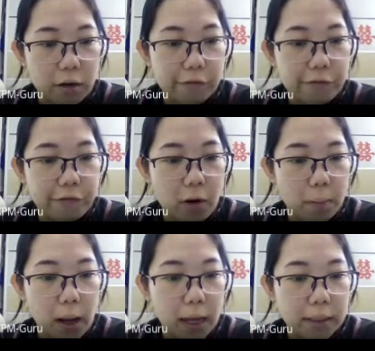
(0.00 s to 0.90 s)

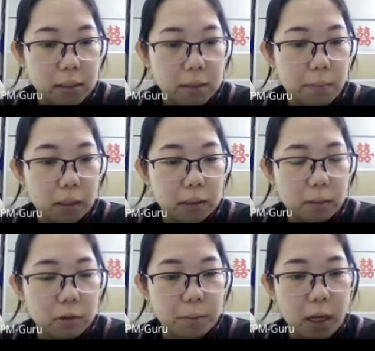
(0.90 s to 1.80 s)
from ice
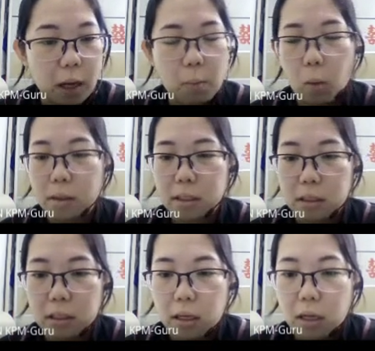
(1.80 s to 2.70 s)
melting to become
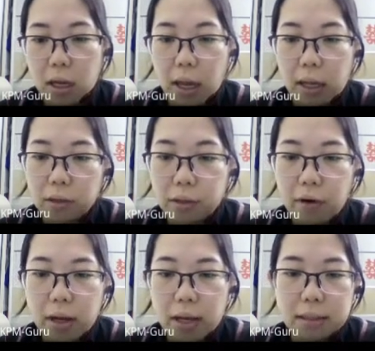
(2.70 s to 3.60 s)
water, and on the
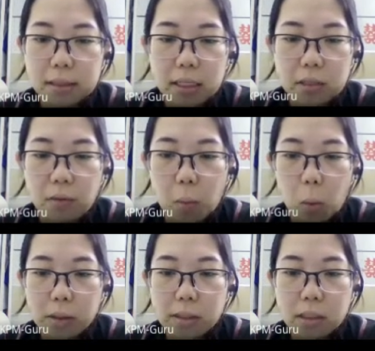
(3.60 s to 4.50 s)
right hand side is from
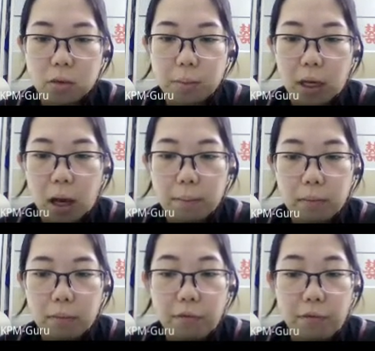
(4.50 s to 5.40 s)
water to
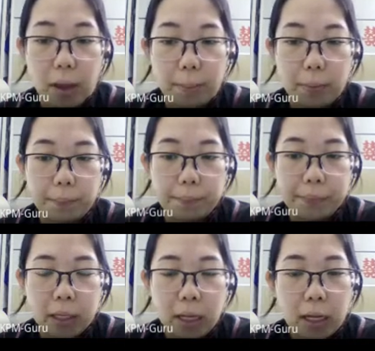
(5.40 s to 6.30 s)
become vapor.
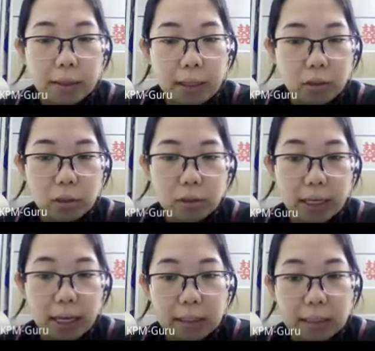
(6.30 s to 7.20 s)
Then you look
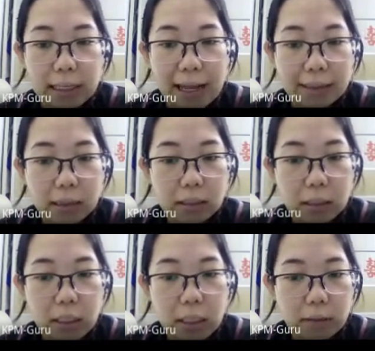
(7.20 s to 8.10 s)
at the
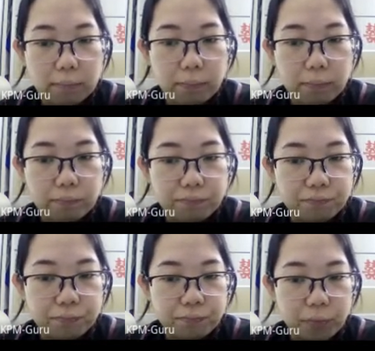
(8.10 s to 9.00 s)
latent heat,
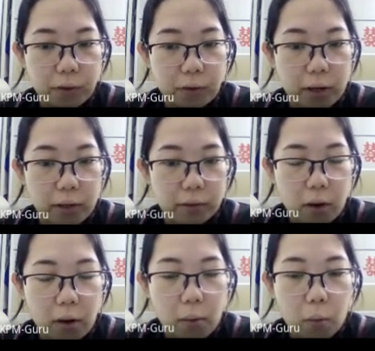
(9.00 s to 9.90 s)
all right,
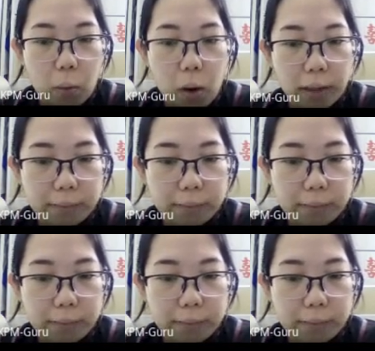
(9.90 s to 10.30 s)
one